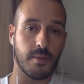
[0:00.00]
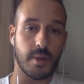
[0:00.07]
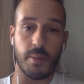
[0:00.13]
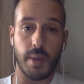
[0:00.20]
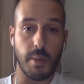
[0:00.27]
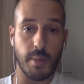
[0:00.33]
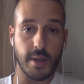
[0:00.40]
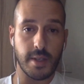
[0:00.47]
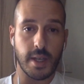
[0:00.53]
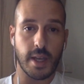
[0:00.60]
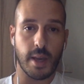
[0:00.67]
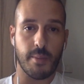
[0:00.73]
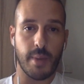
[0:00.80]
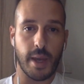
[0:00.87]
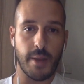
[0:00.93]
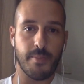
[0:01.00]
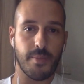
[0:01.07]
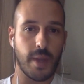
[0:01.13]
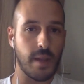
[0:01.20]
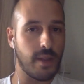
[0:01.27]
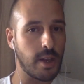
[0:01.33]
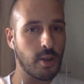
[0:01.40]
PPC campaign,
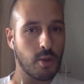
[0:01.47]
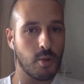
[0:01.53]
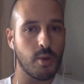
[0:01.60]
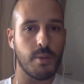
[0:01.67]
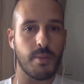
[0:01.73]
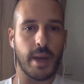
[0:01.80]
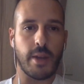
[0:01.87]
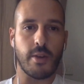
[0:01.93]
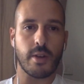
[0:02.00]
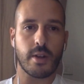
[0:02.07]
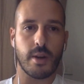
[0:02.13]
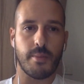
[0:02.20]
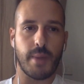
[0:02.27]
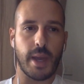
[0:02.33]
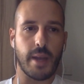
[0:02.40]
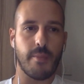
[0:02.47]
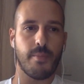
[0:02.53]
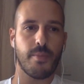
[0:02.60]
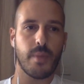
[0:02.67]
and then you do a manual campaign.